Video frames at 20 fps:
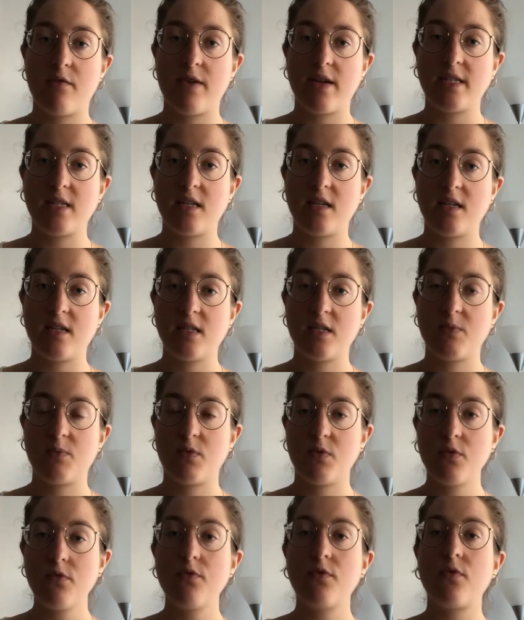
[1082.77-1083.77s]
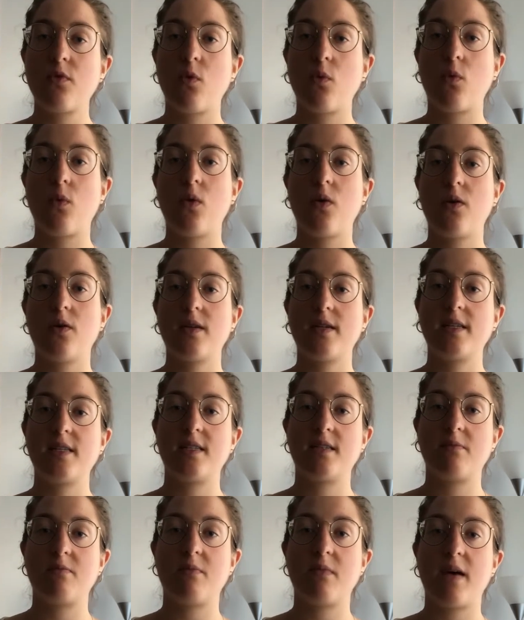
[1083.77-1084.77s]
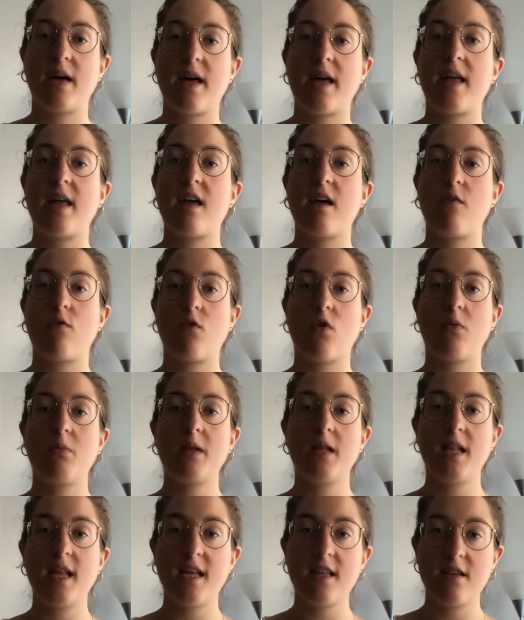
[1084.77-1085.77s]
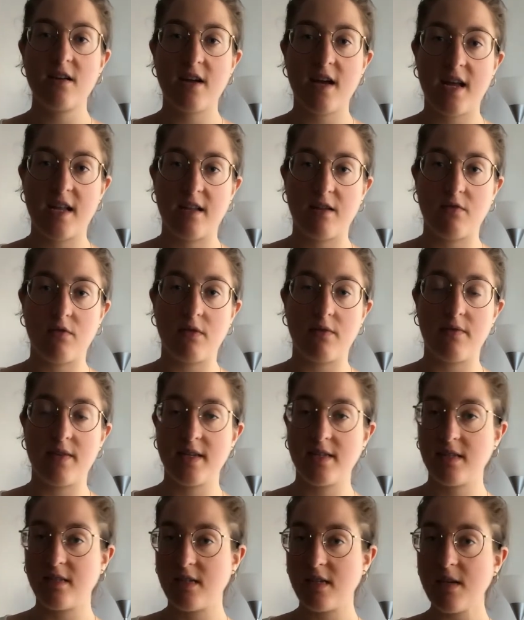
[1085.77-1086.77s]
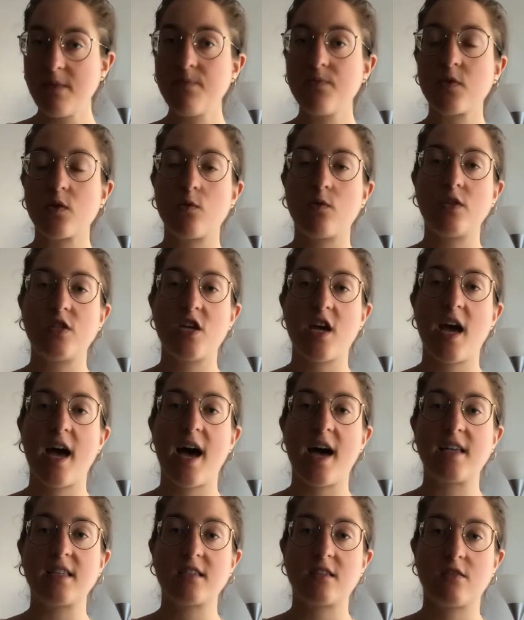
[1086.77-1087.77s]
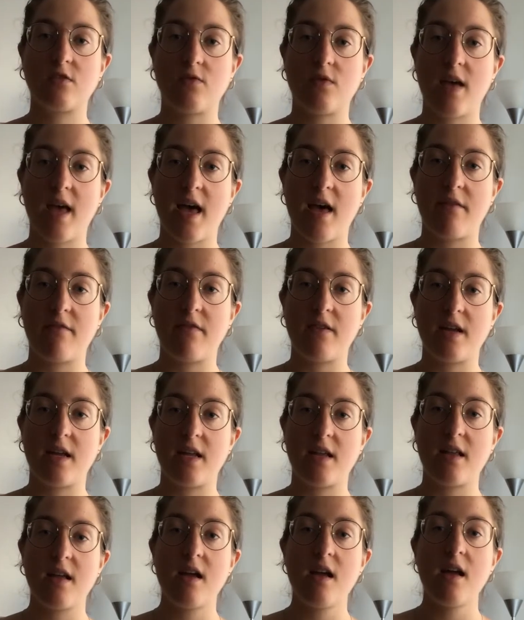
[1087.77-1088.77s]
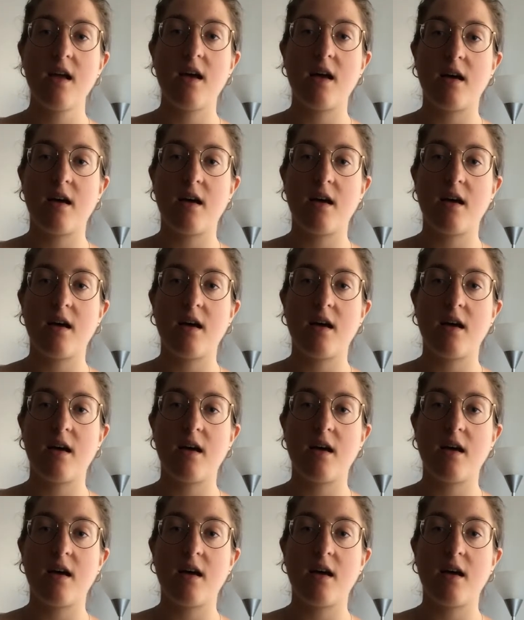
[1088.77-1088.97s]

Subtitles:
residence proof was my enrollment letter at the university, which I asked to have it